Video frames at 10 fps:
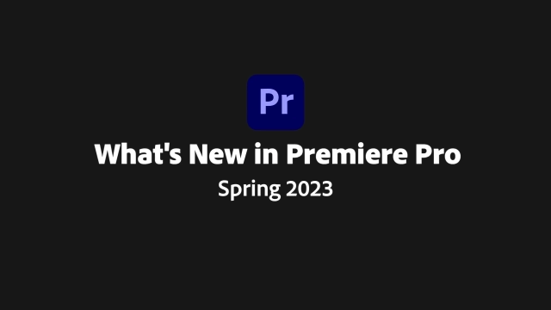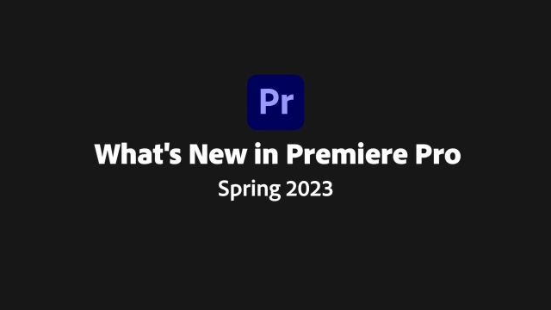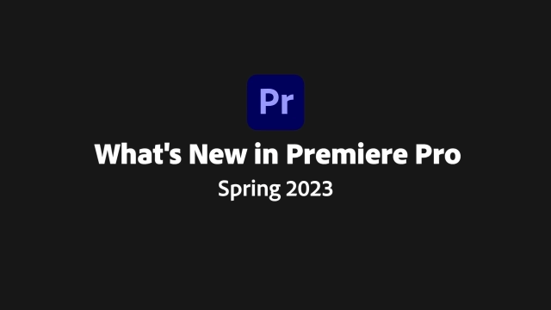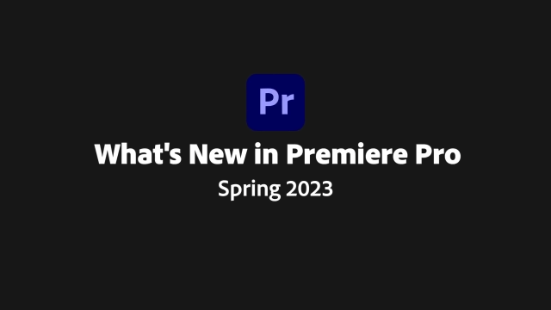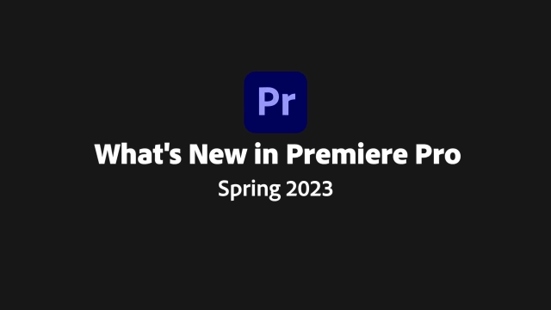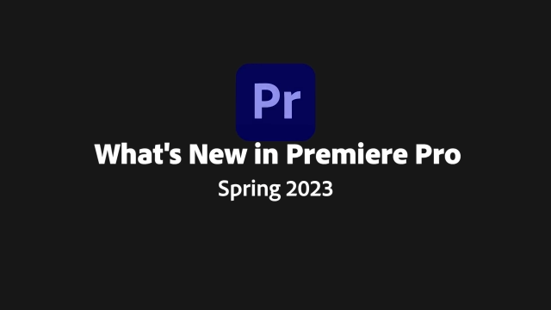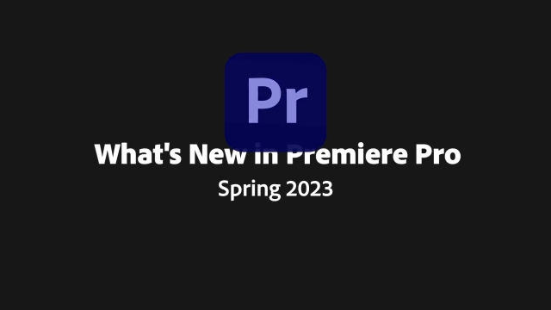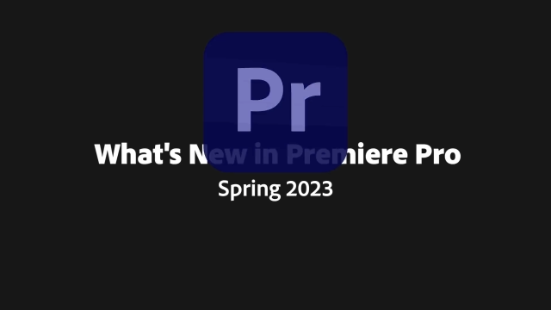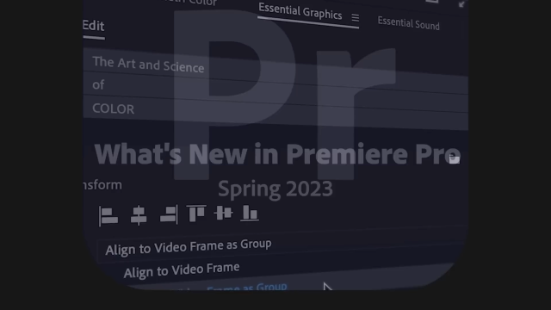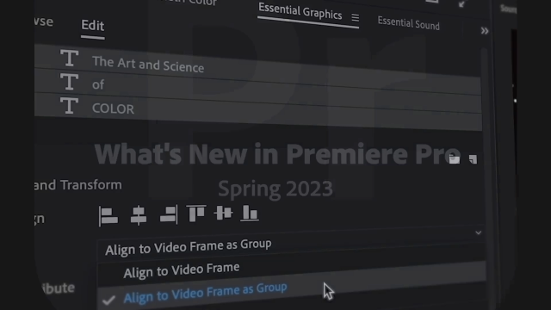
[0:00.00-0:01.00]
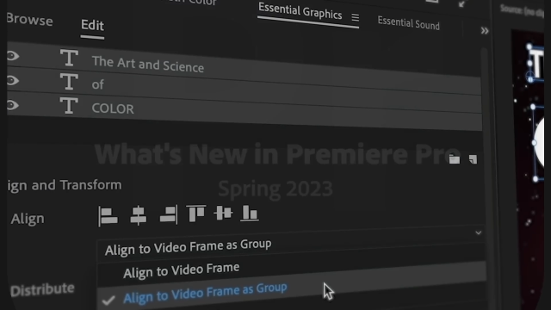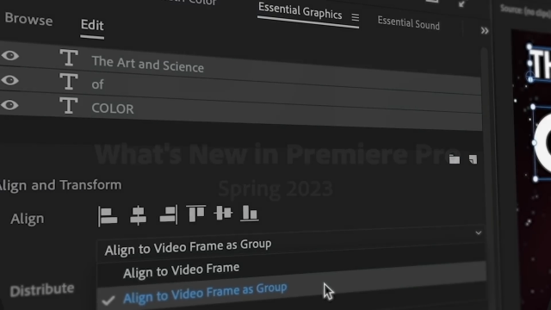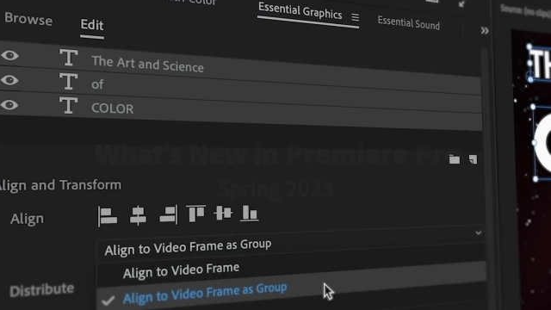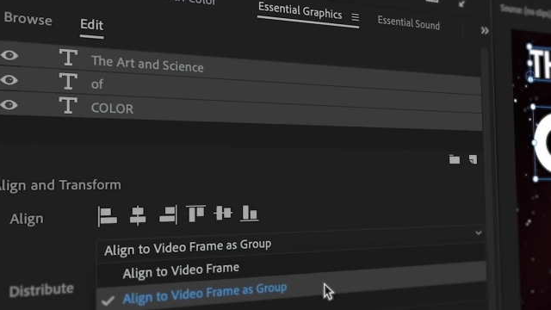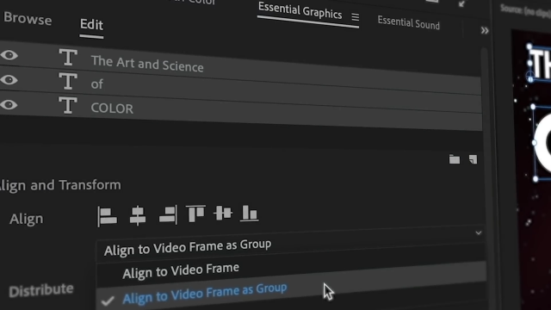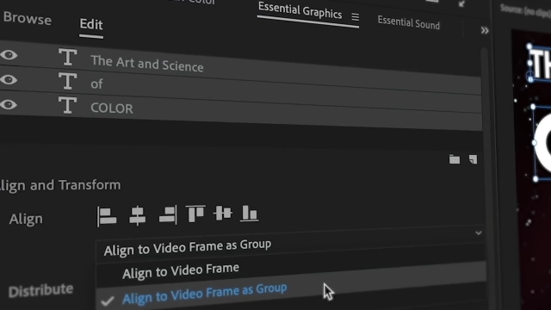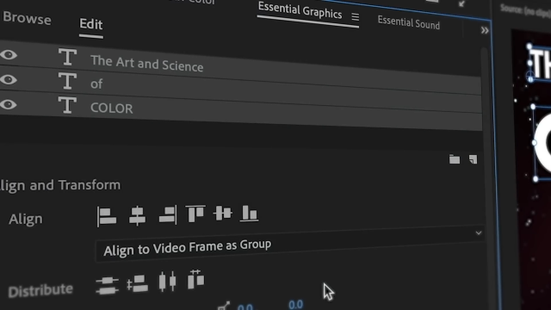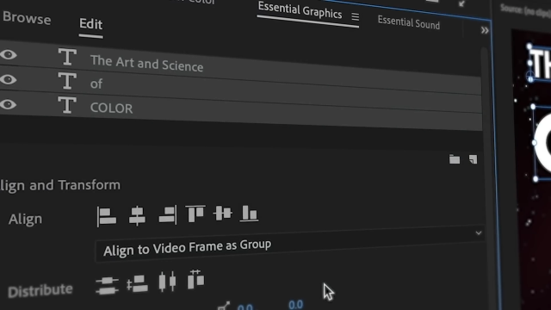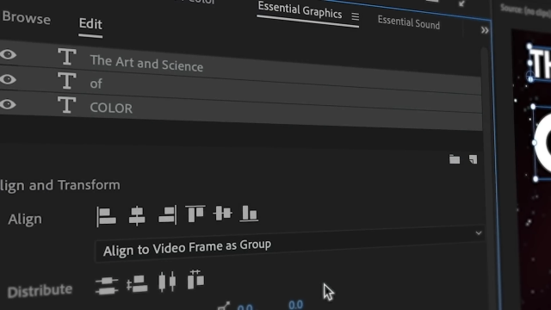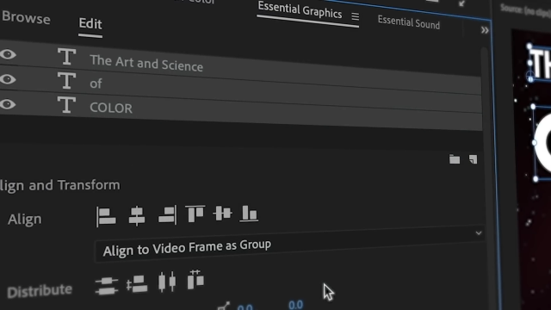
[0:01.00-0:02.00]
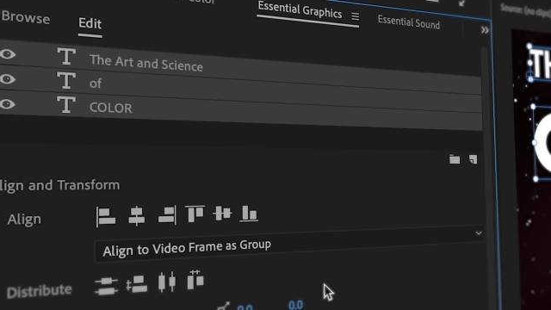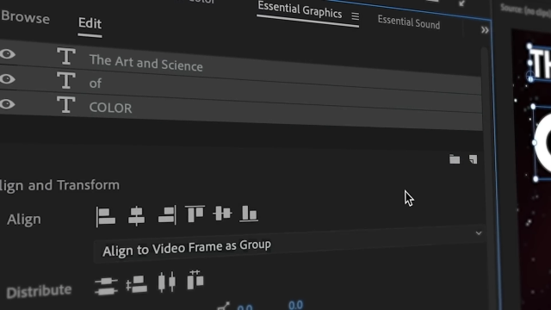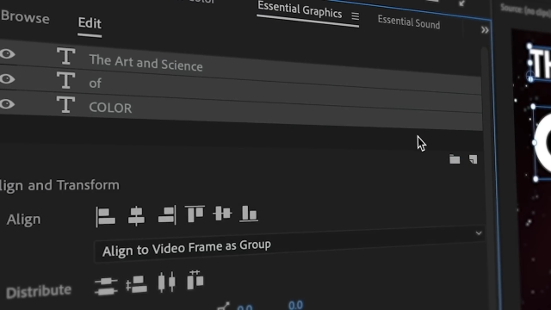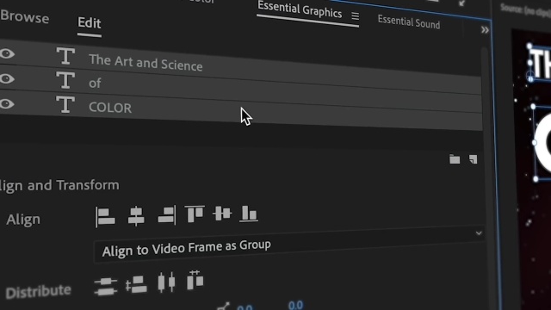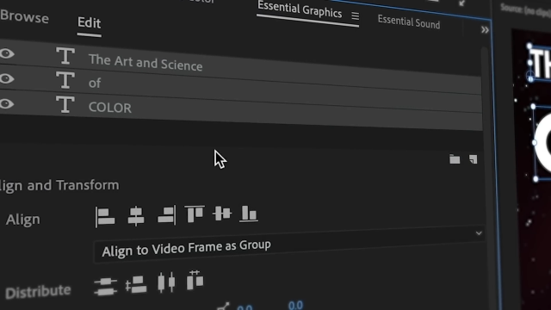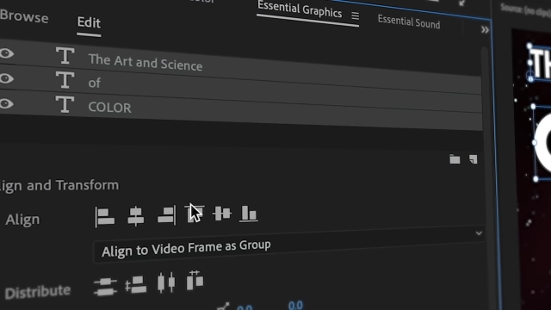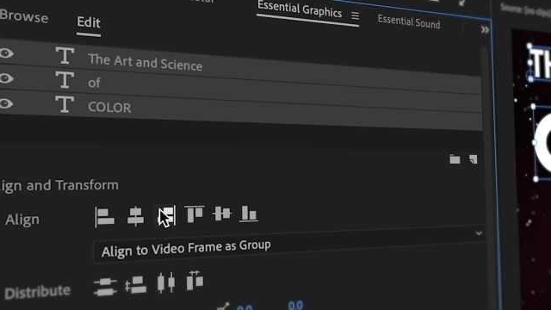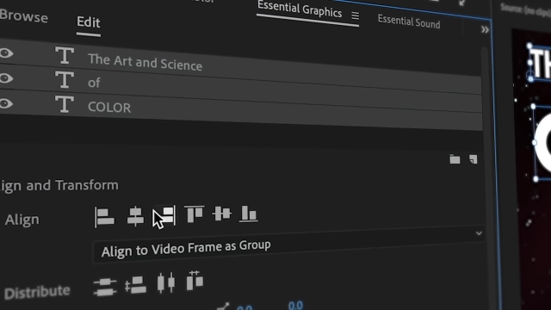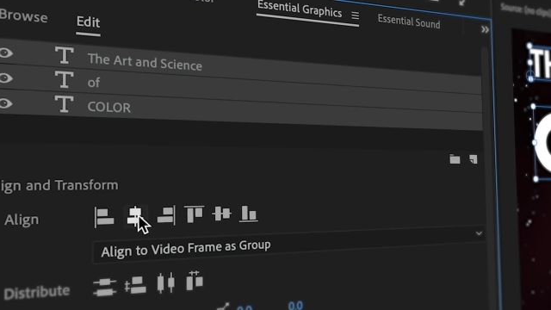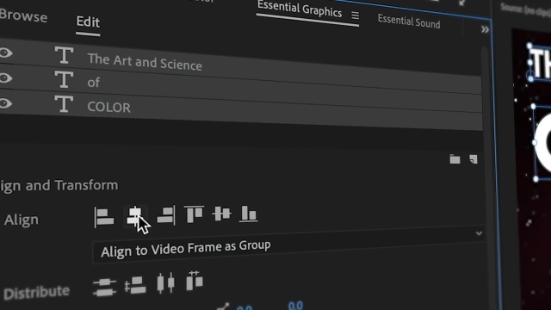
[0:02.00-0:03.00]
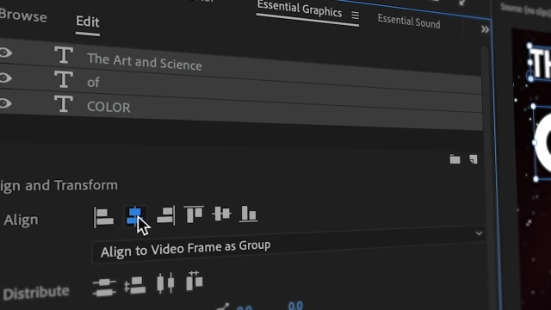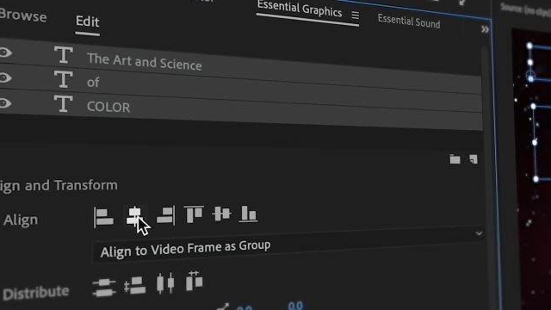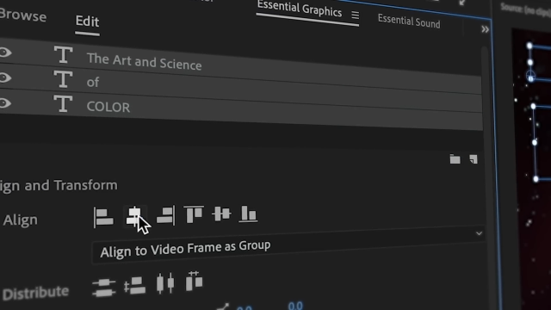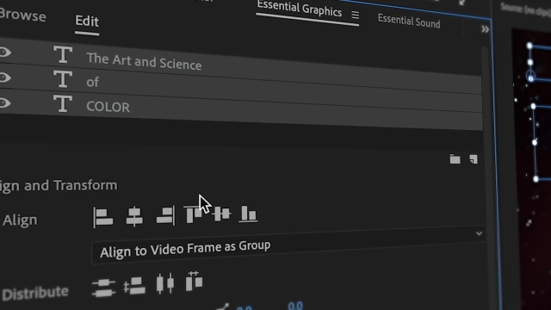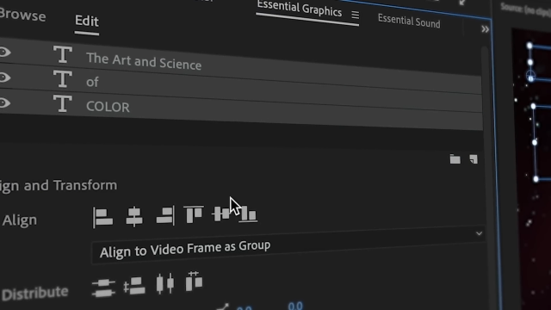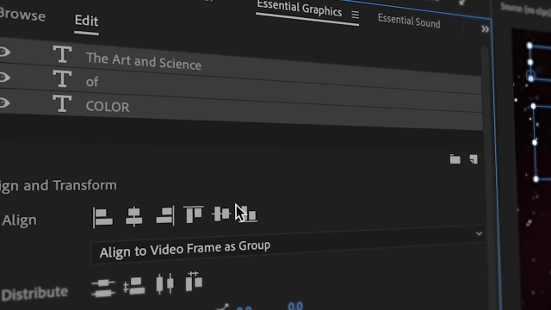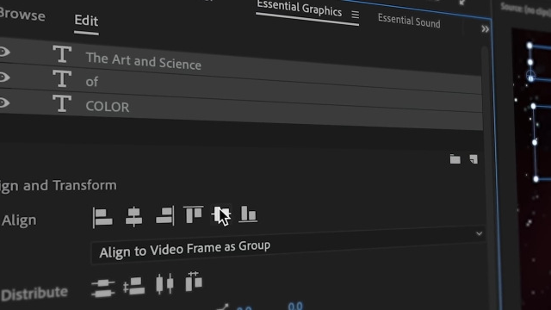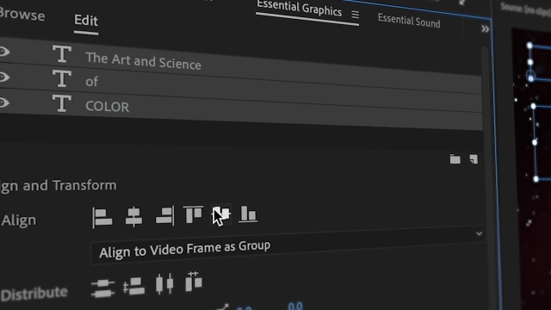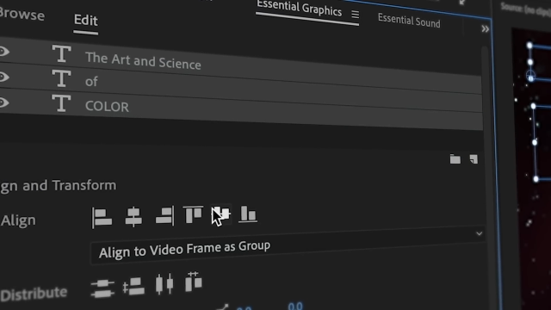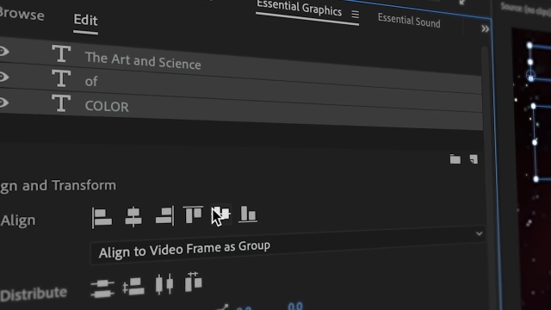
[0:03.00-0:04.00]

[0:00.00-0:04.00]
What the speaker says: (no speaker visible)